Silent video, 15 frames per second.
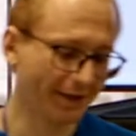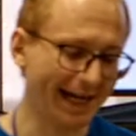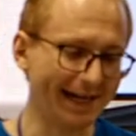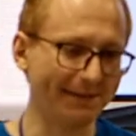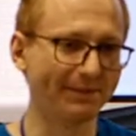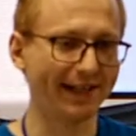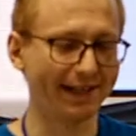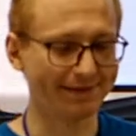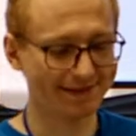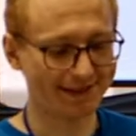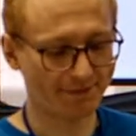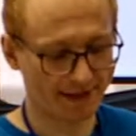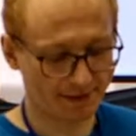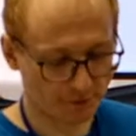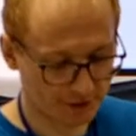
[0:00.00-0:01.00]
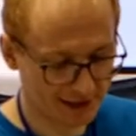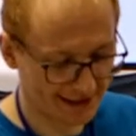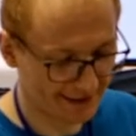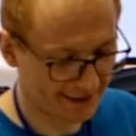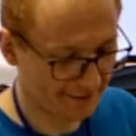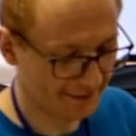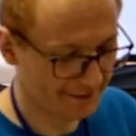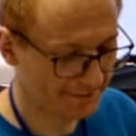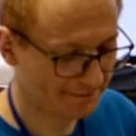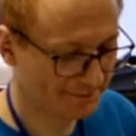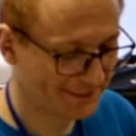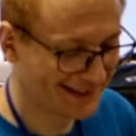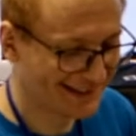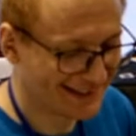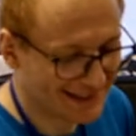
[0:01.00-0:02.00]
Okay, then something more lighthearted.
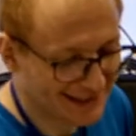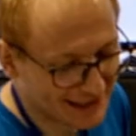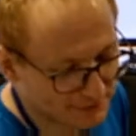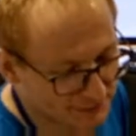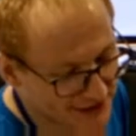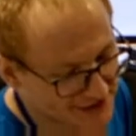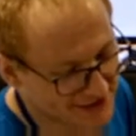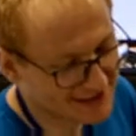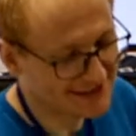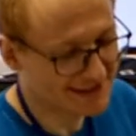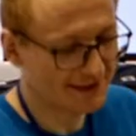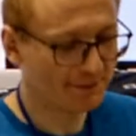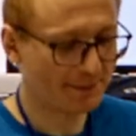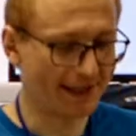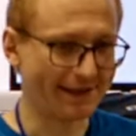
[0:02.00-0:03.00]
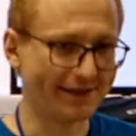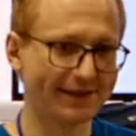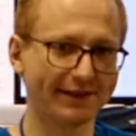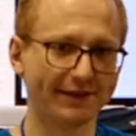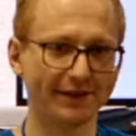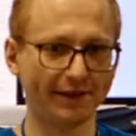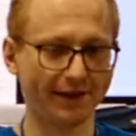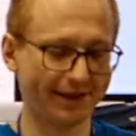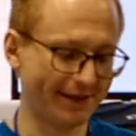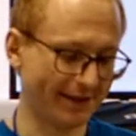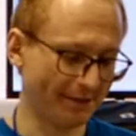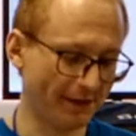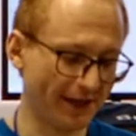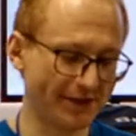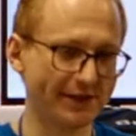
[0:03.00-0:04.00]
Pressure-sensitive pens. So this is
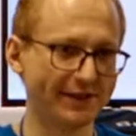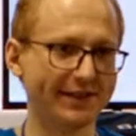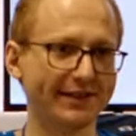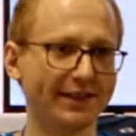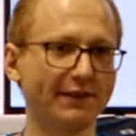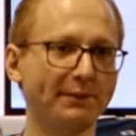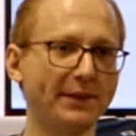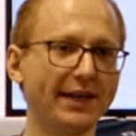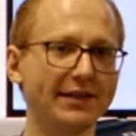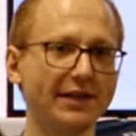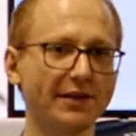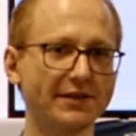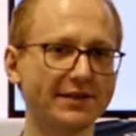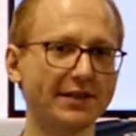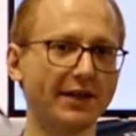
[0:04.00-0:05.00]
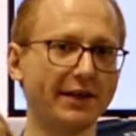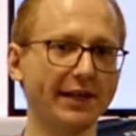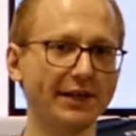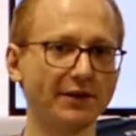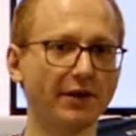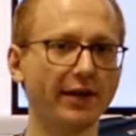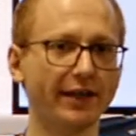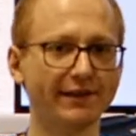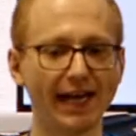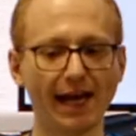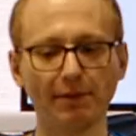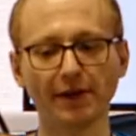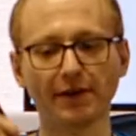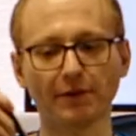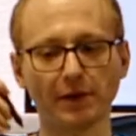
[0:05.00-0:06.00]
a pressure-sensitive pen. You use it on a drawing
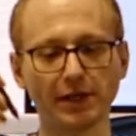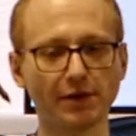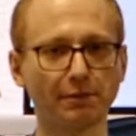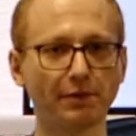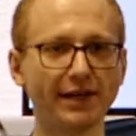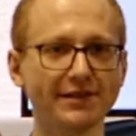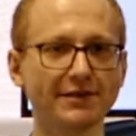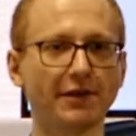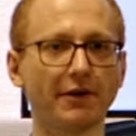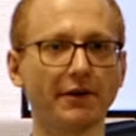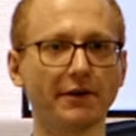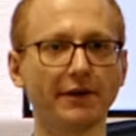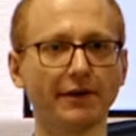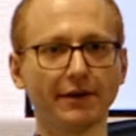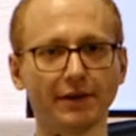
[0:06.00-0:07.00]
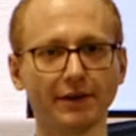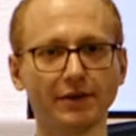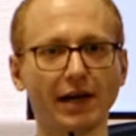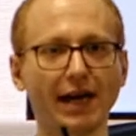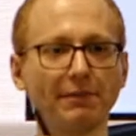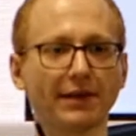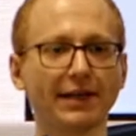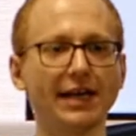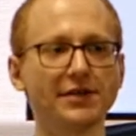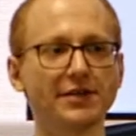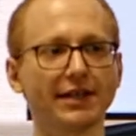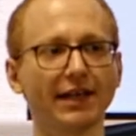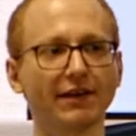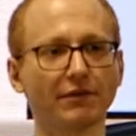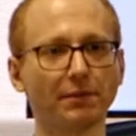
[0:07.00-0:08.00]
tablet. When you press harder, your
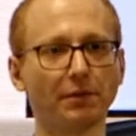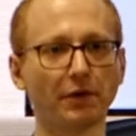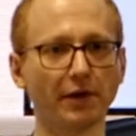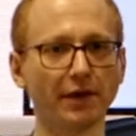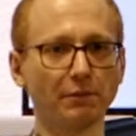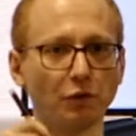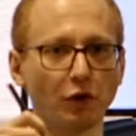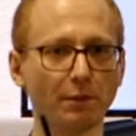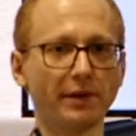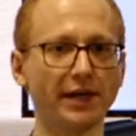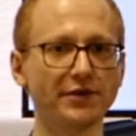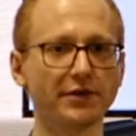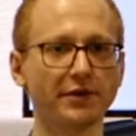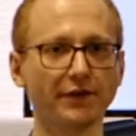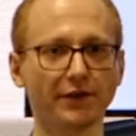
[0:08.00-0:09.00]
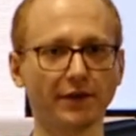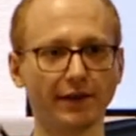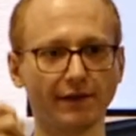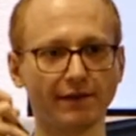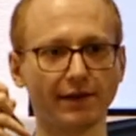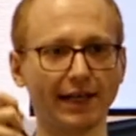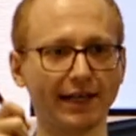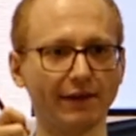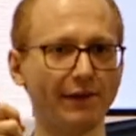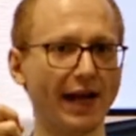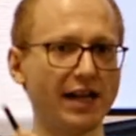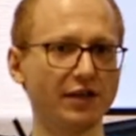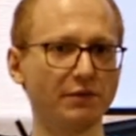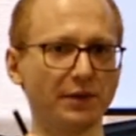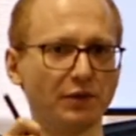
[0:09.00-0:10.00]
application gets reported more pressure. So that's like a
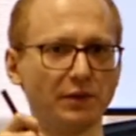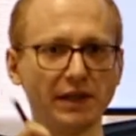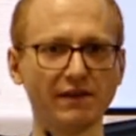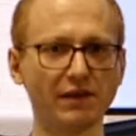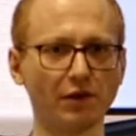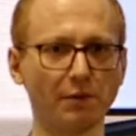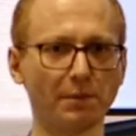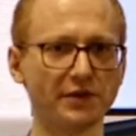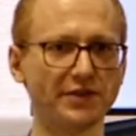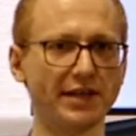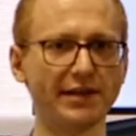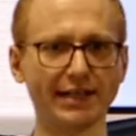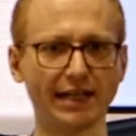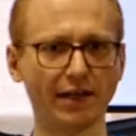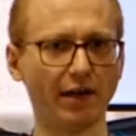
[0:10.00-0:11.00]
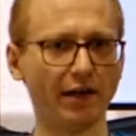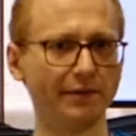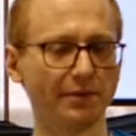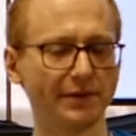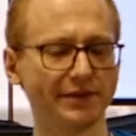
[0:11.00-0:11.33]
value between zero percent and one hundred